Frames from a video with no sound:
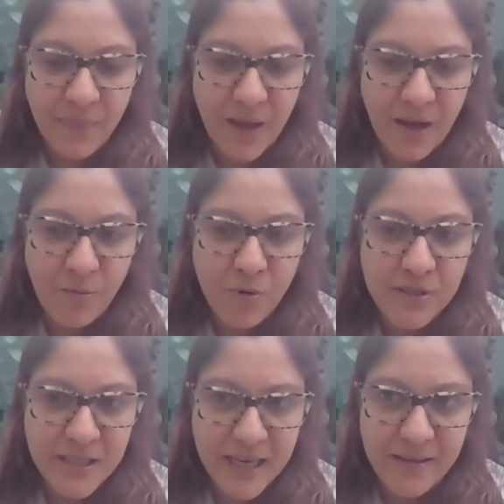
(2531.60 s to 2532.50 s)
I would
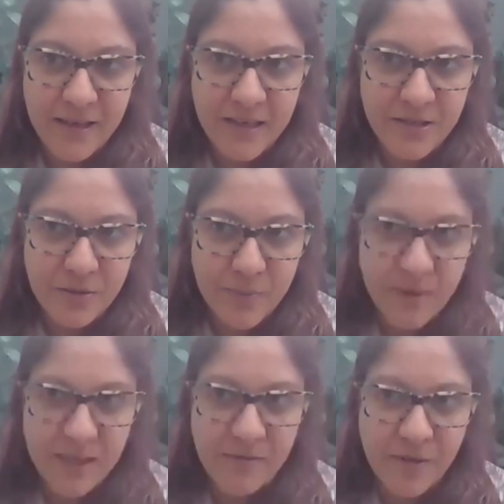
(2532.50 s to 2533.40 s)
say that I do
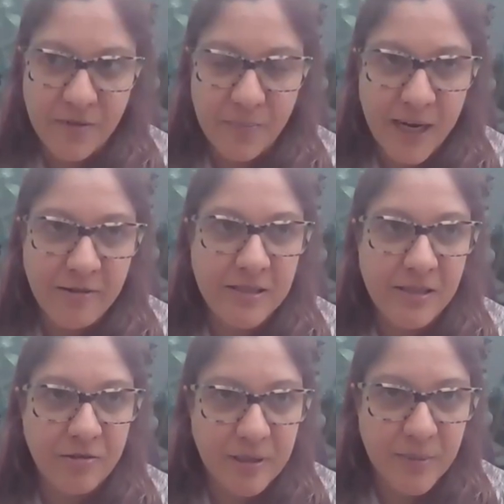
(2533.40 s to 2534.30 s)
believe that the Paris
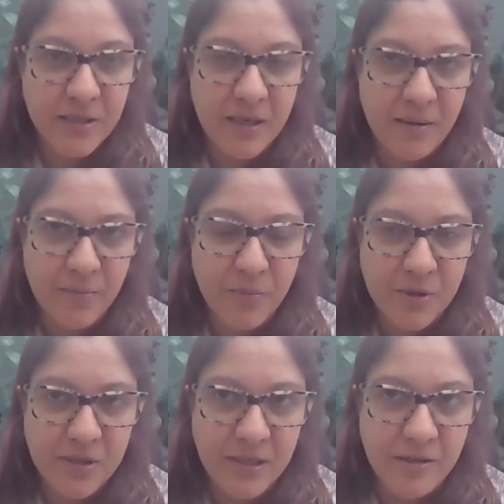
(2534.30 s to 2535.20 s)
Agreement
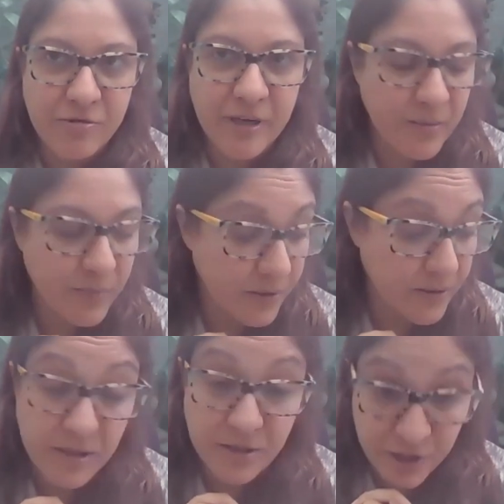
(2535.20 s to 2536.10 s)
was an
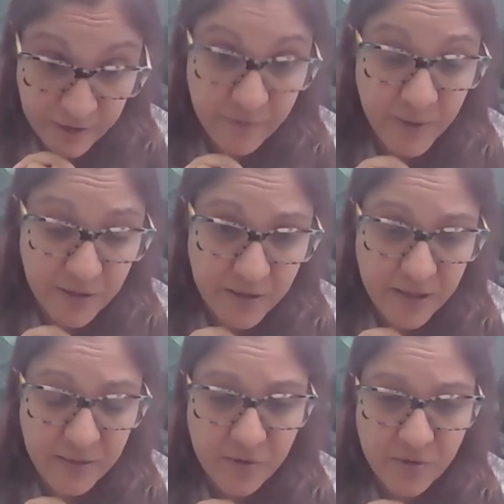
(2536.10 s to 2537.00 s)
incredible achievement.
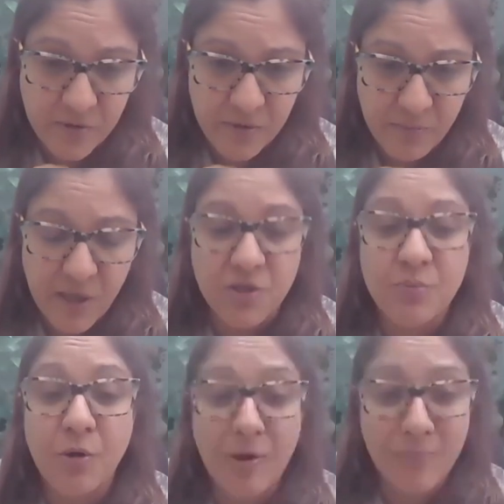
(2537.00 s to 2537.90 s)
It was much
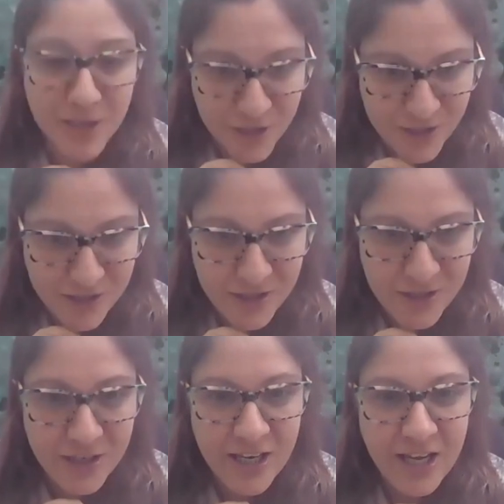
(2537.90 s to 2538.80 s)
more ambitious
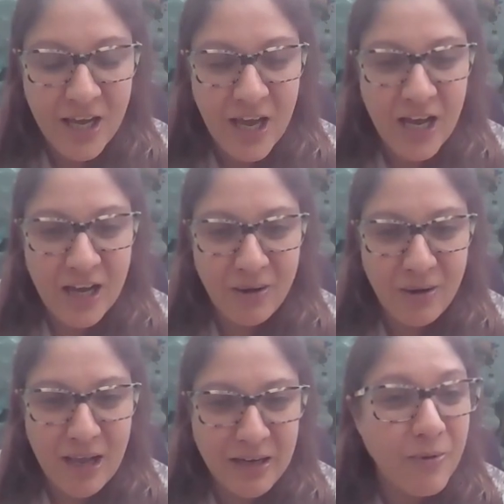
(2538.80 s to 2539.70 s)
than
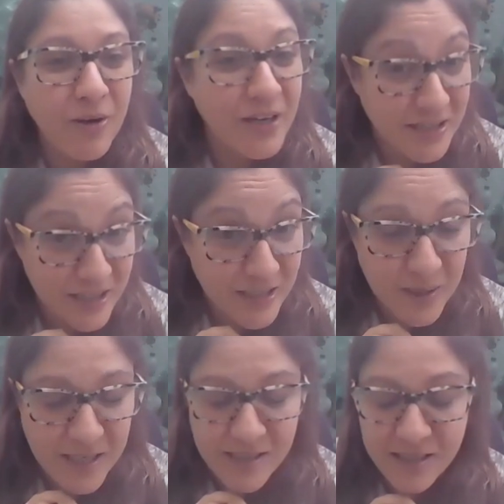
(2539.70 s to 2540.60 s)
anyone
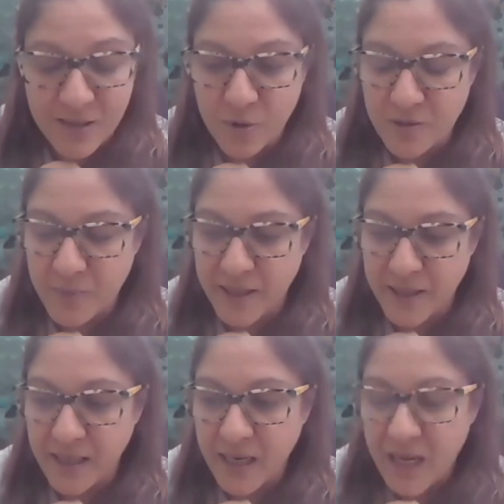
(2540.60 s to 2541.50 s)
anticipated it would
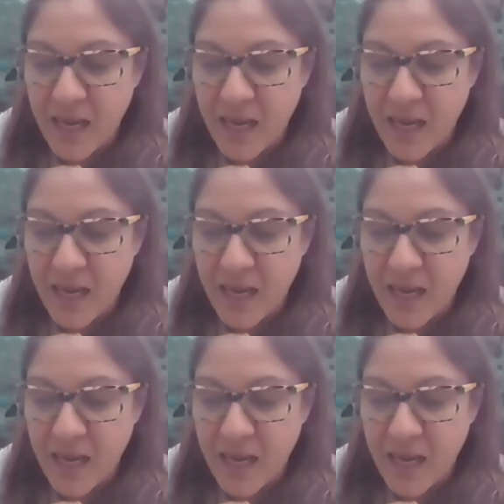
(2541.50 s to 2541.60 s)
be.